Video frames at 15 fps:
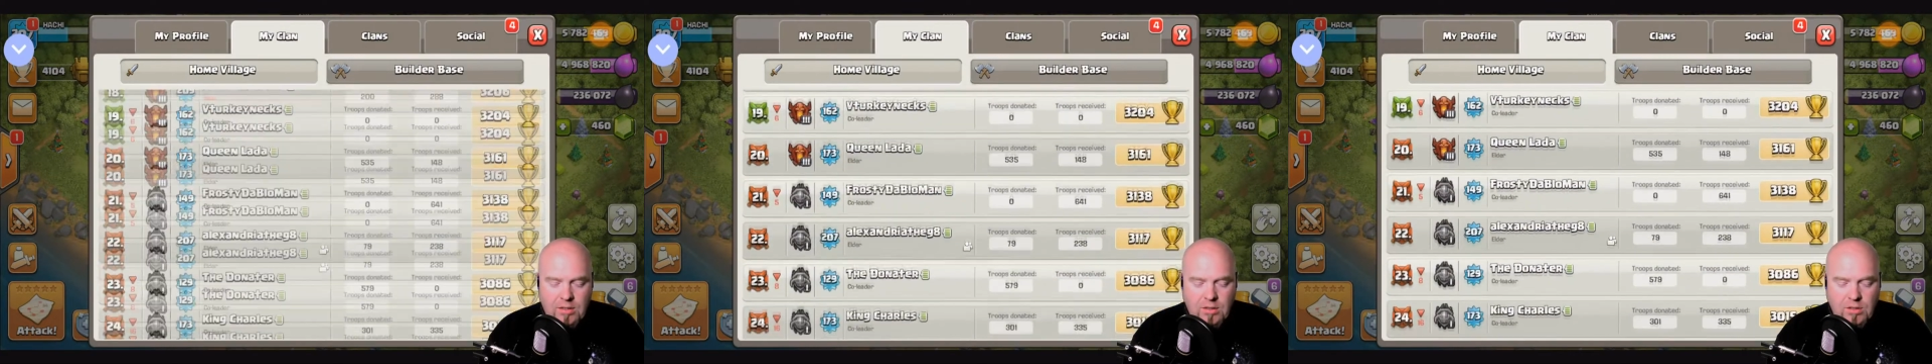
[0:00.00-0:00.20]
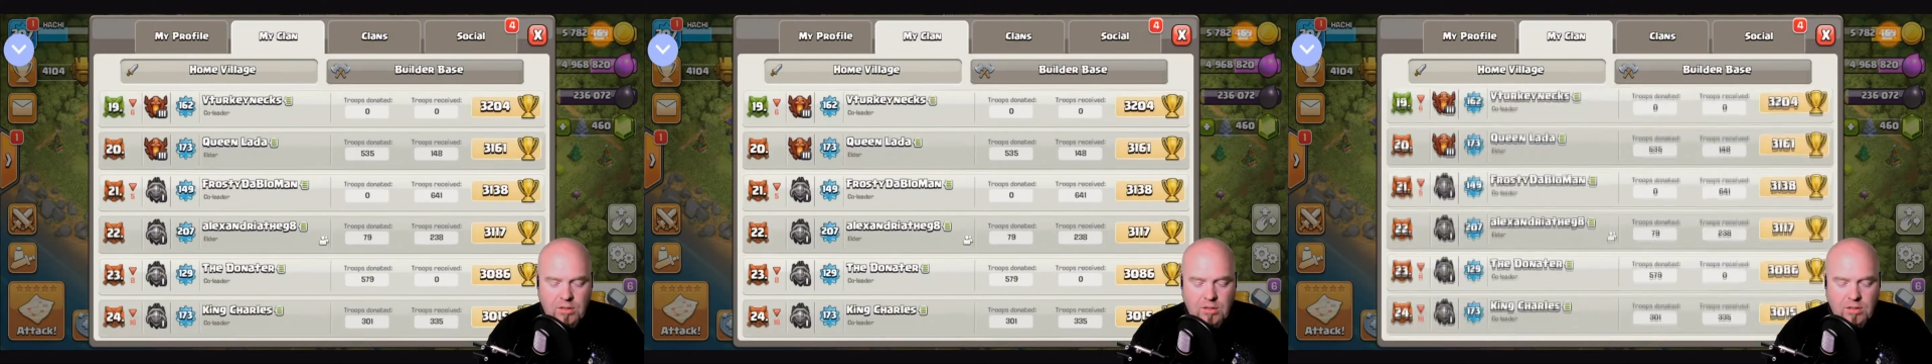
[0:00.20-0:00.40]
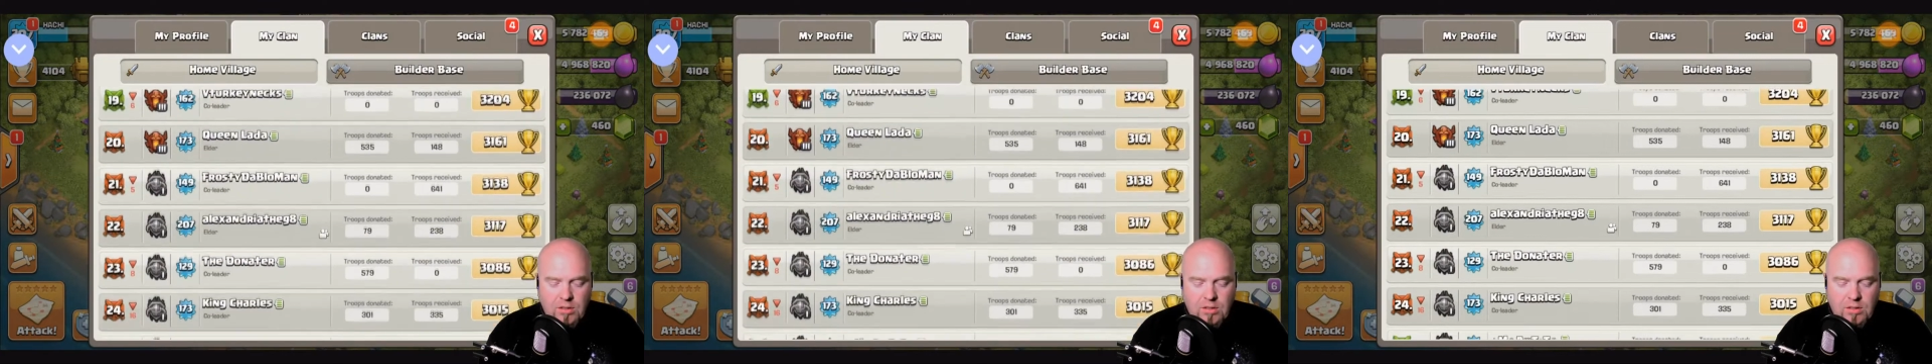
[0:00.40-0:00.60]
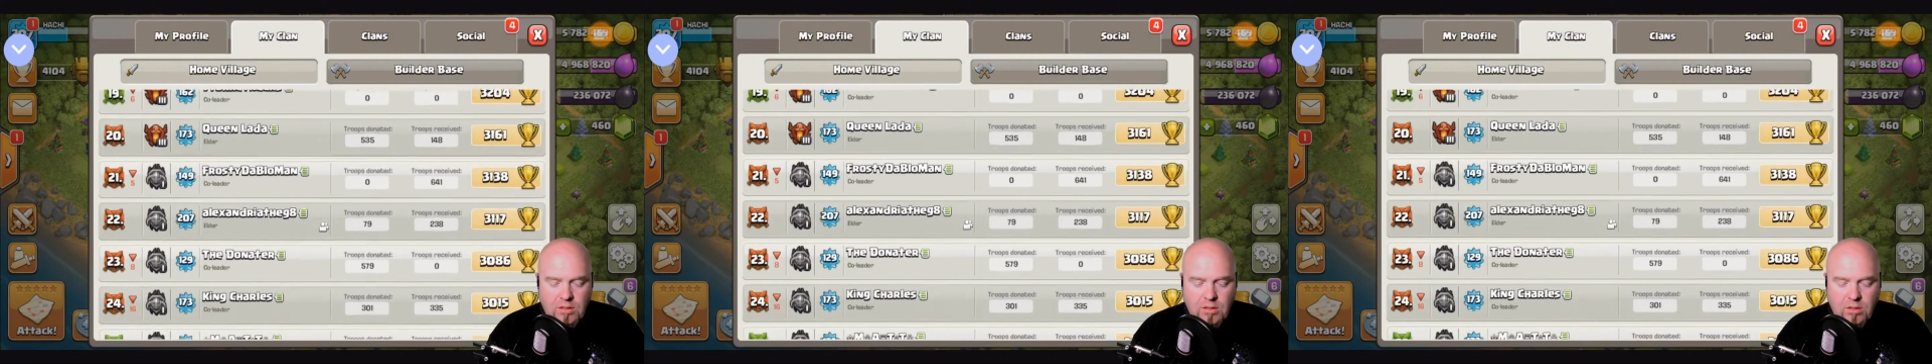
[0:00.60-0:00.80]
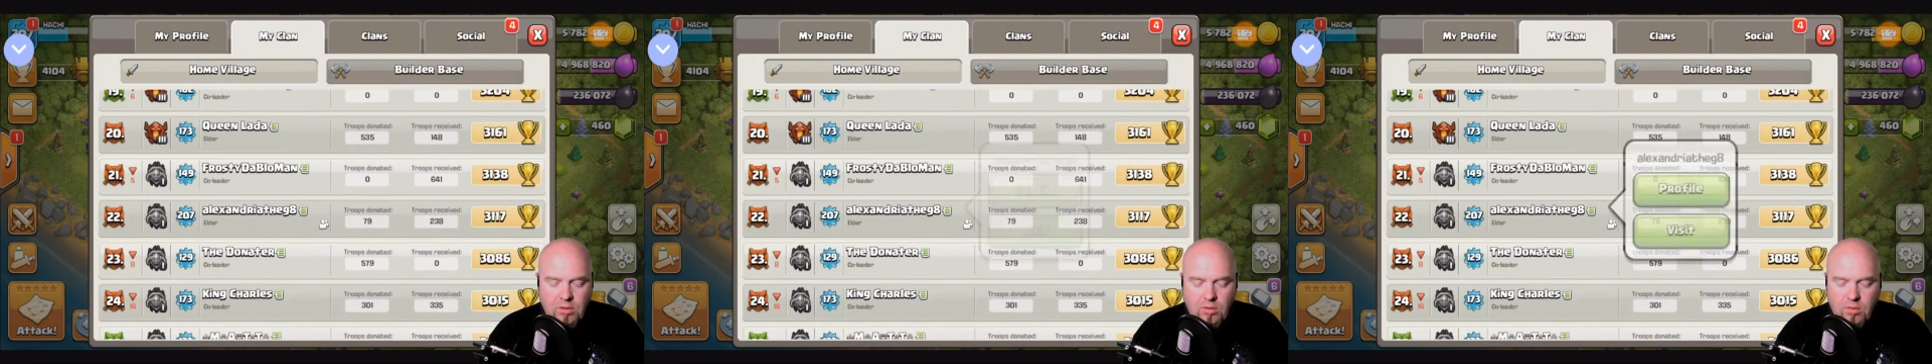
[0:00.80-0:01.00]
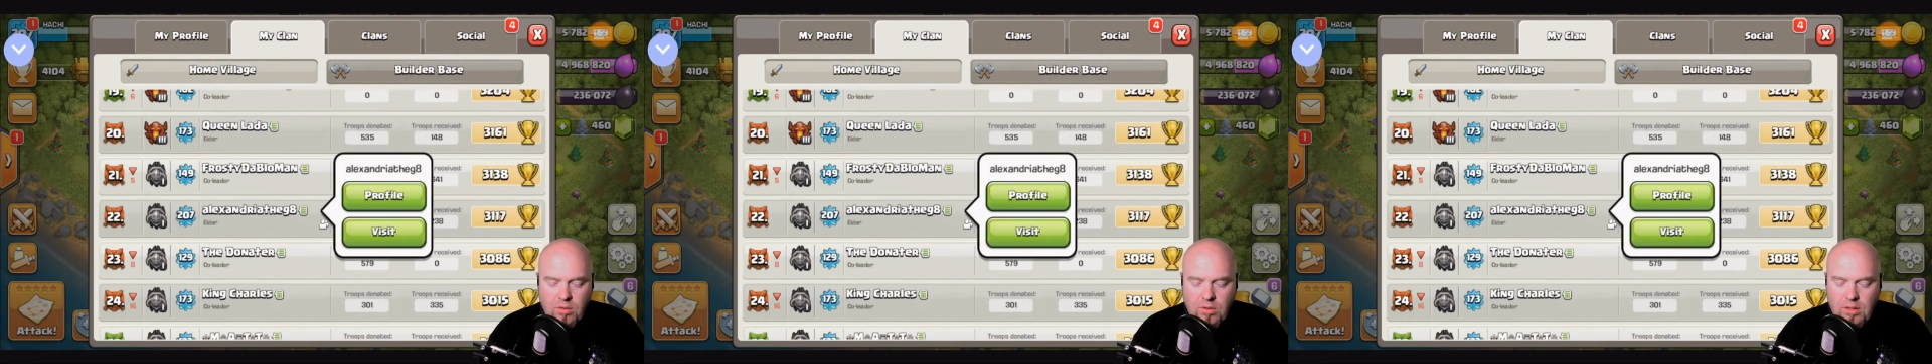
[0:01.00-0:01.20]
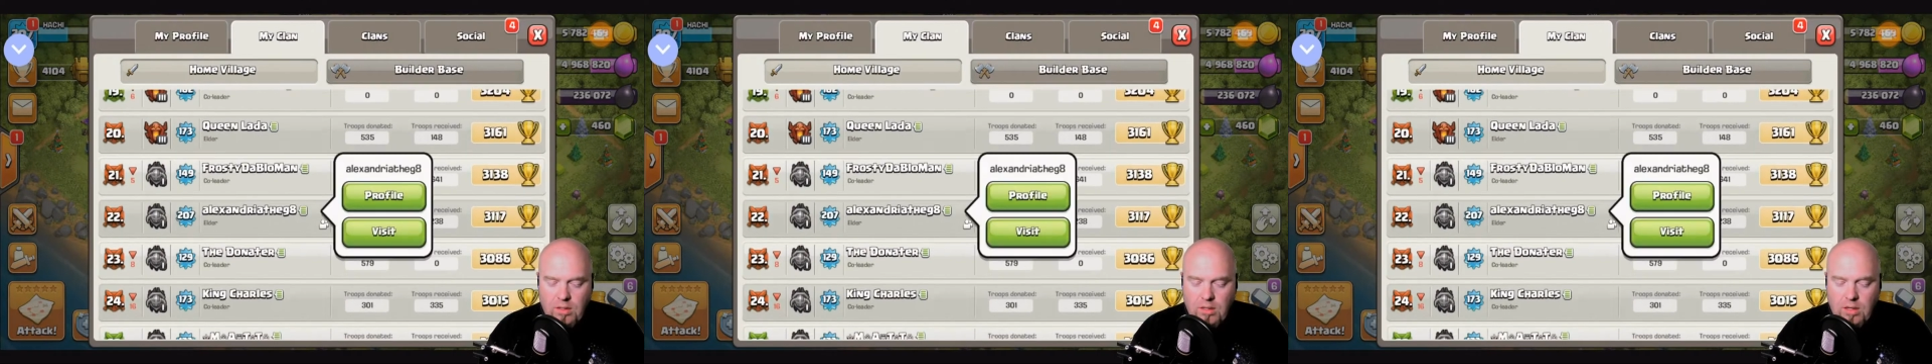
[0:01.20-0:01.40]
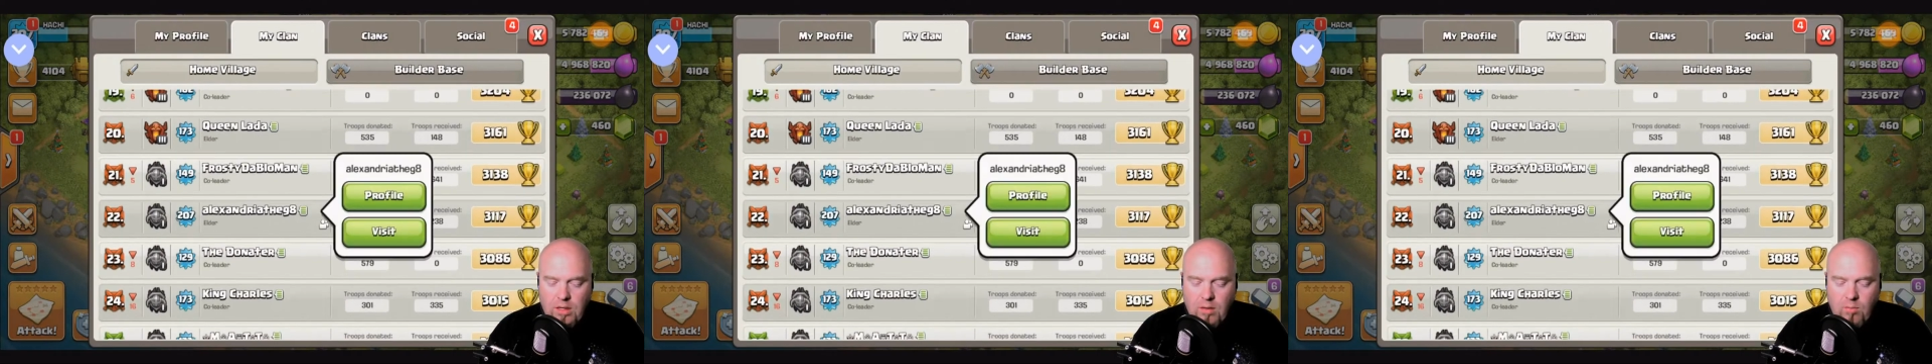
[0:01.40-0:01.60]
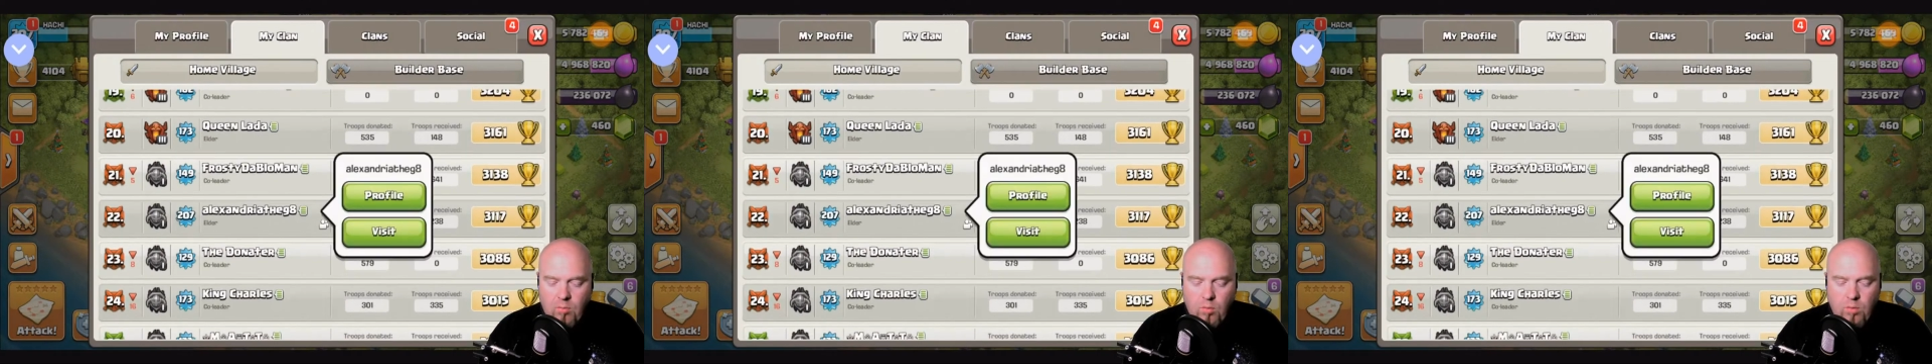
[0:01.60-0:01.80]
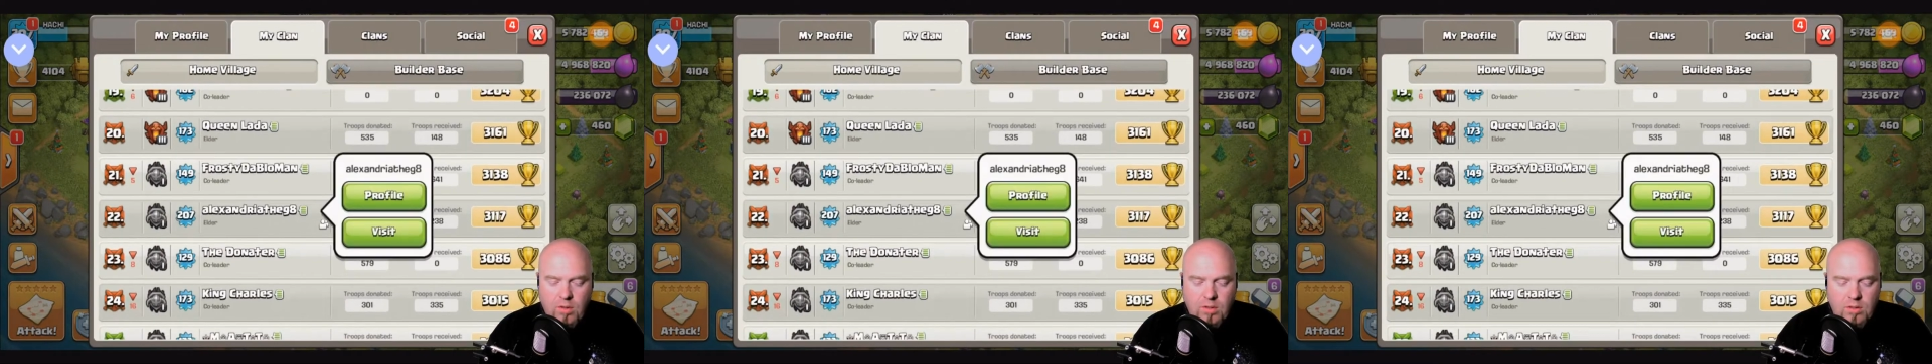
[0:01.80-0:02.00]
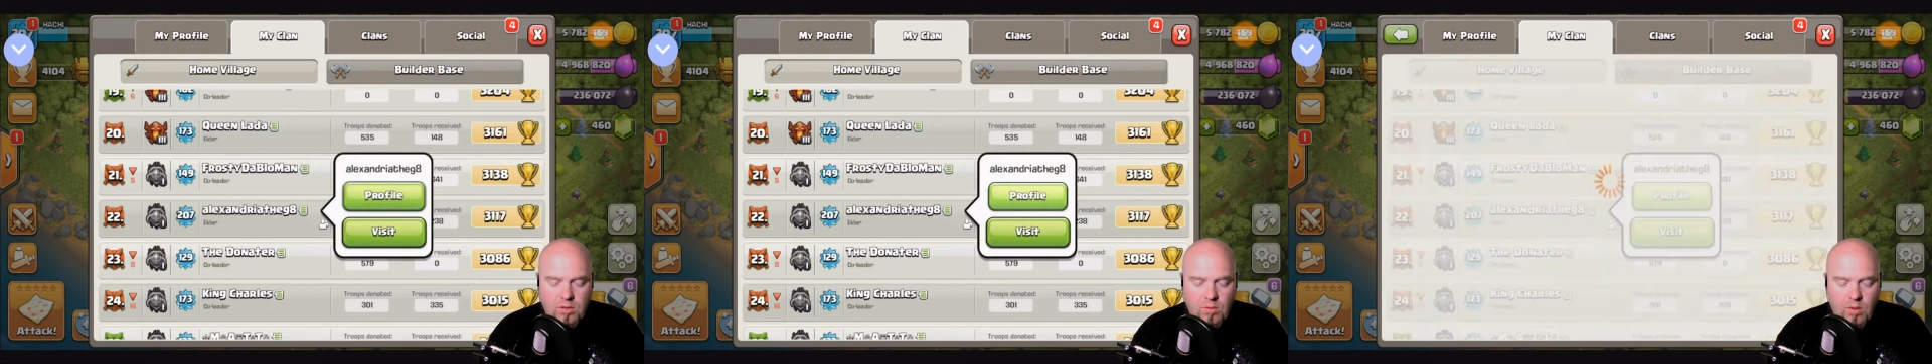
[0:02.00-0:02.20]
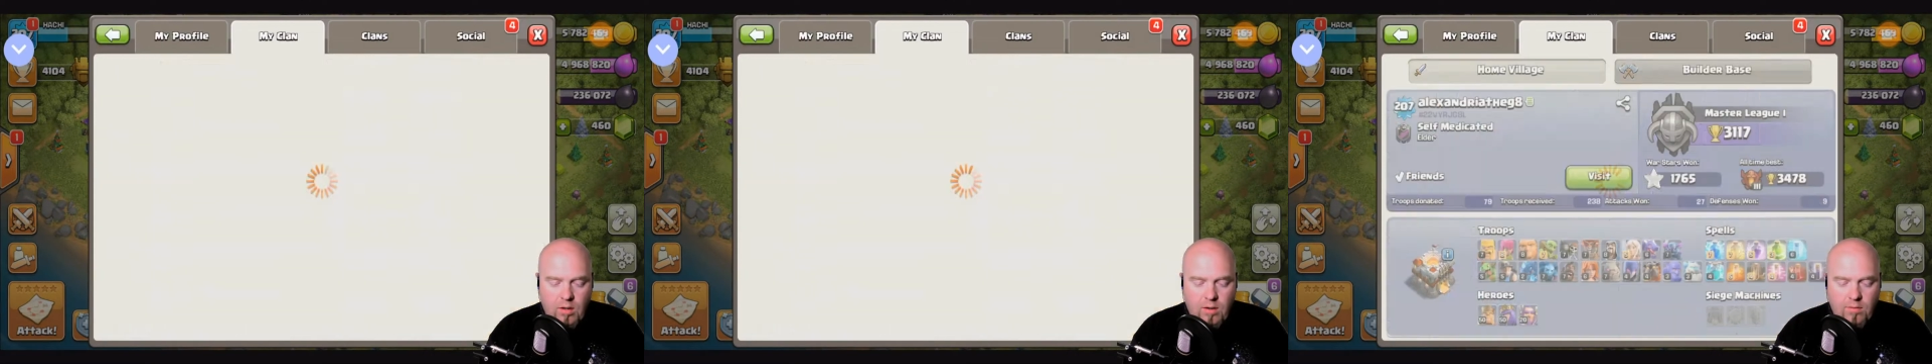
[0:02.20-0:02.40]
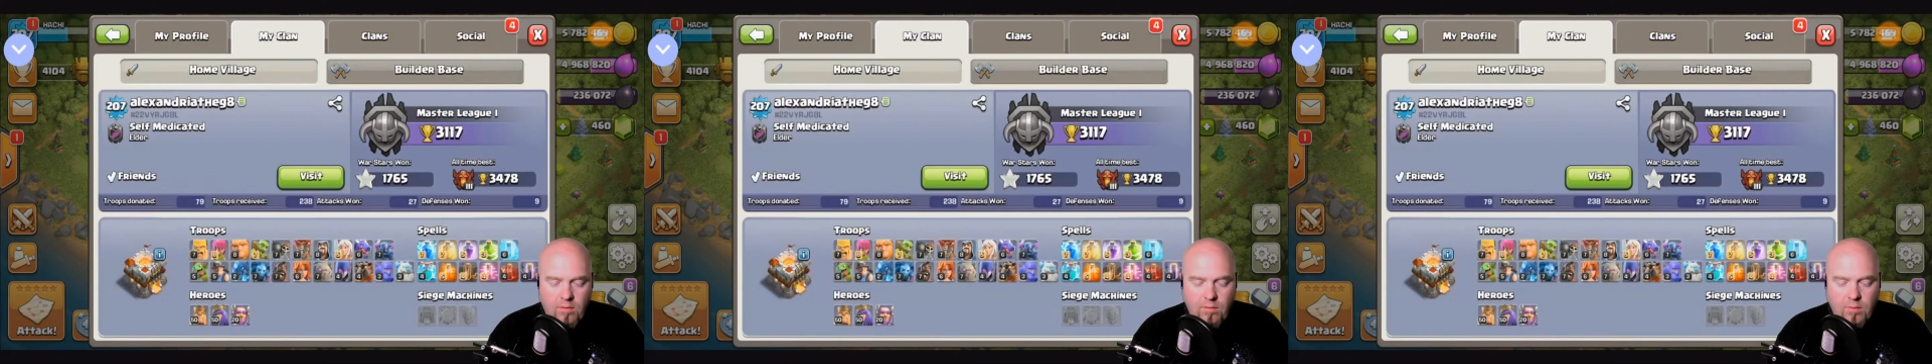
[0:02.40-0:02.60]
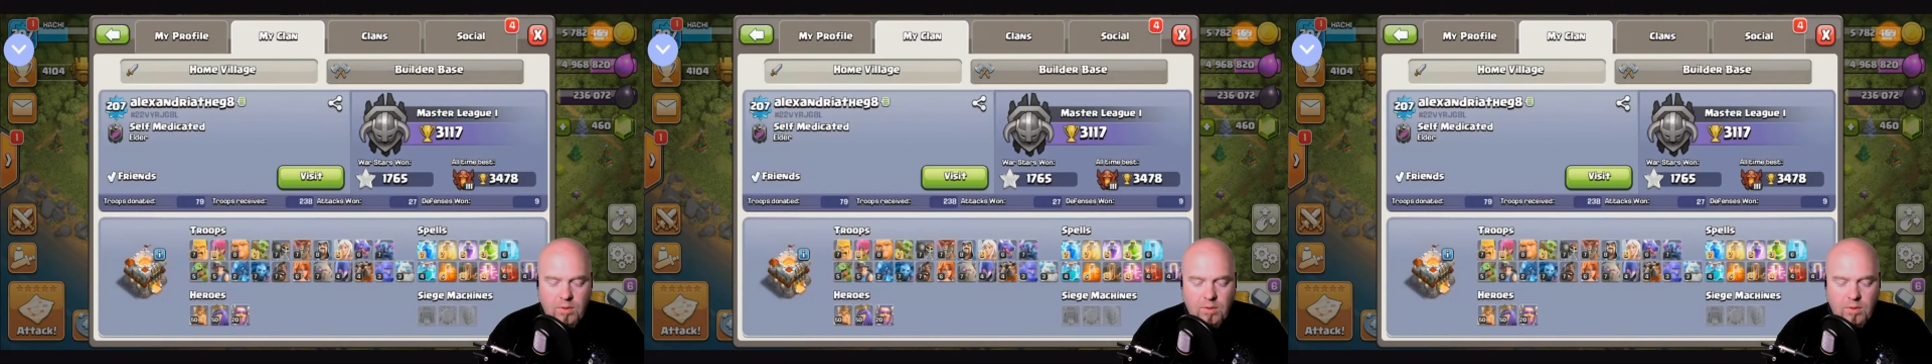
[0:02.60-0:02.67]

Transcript: she is new to the game whatsoever.